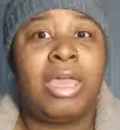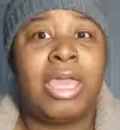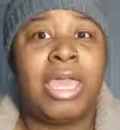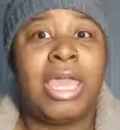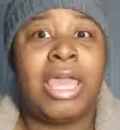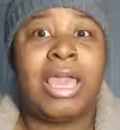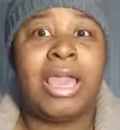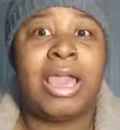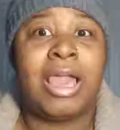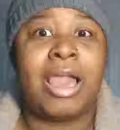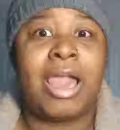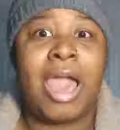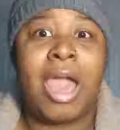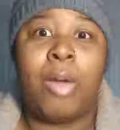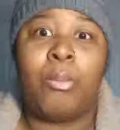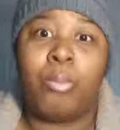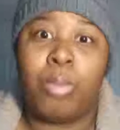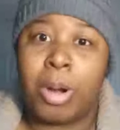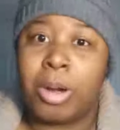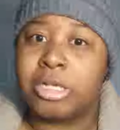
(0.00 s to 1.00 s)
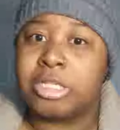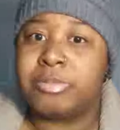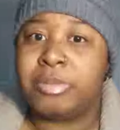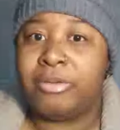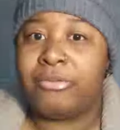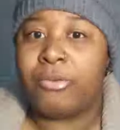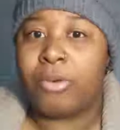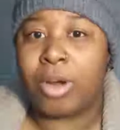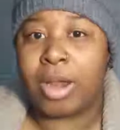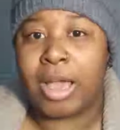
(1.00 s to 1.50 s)
it got worse
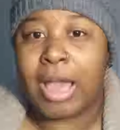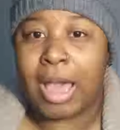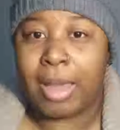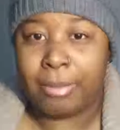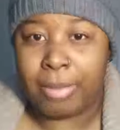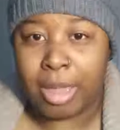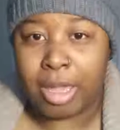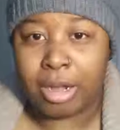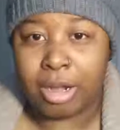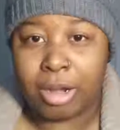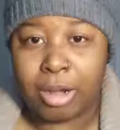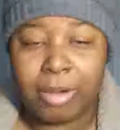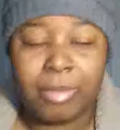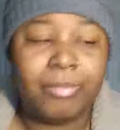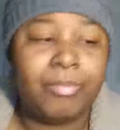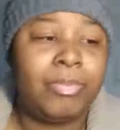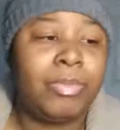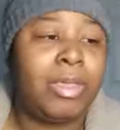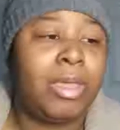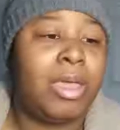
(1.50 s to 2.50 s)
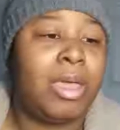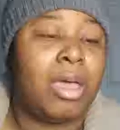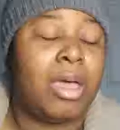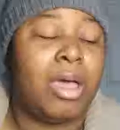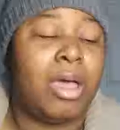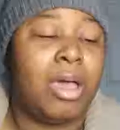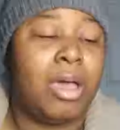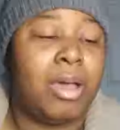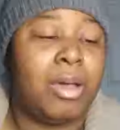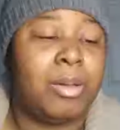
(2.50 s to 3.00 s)
before it got better.
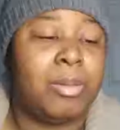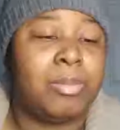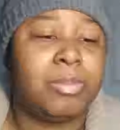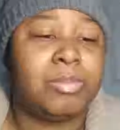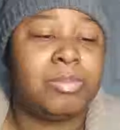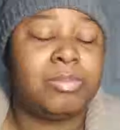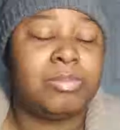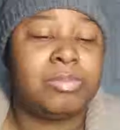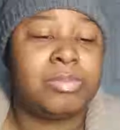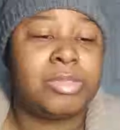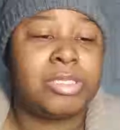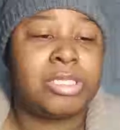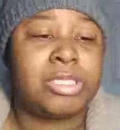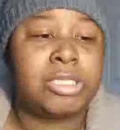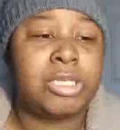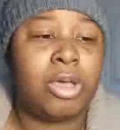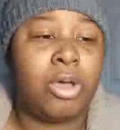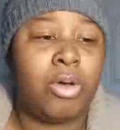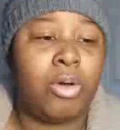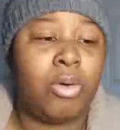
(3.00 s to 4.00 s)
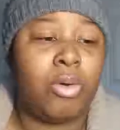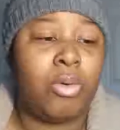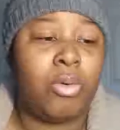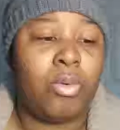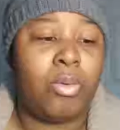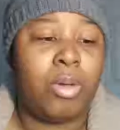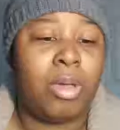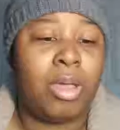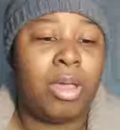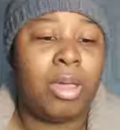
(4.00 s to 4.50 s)

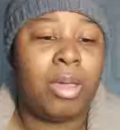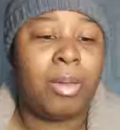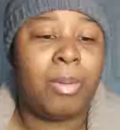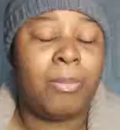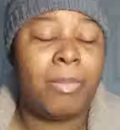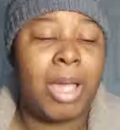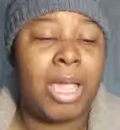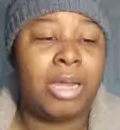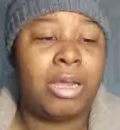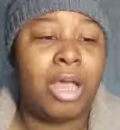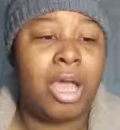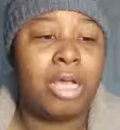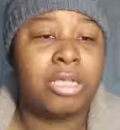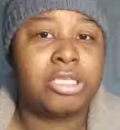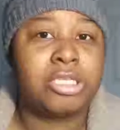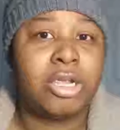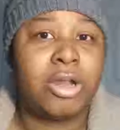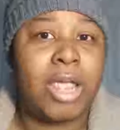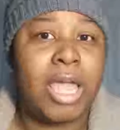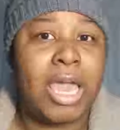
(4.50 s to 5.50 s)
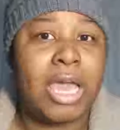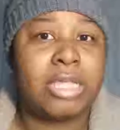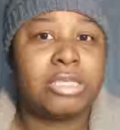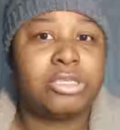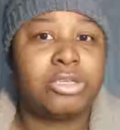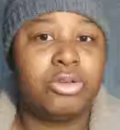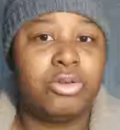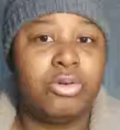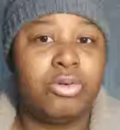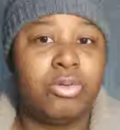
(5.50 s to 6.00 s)
So my doctor had
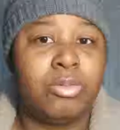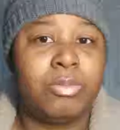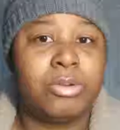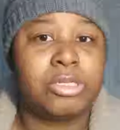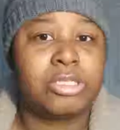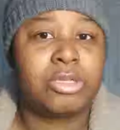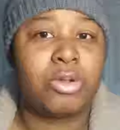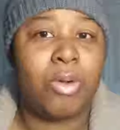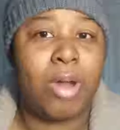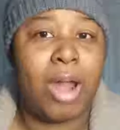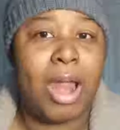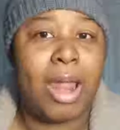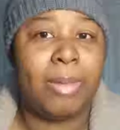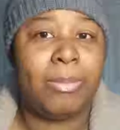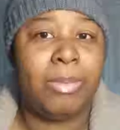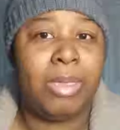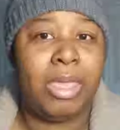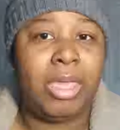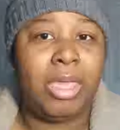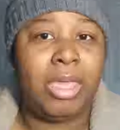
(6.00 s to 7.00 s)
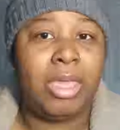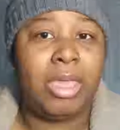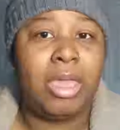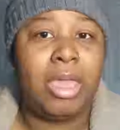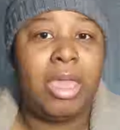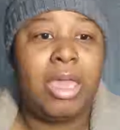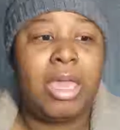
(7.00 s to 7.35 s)
to prescribe me,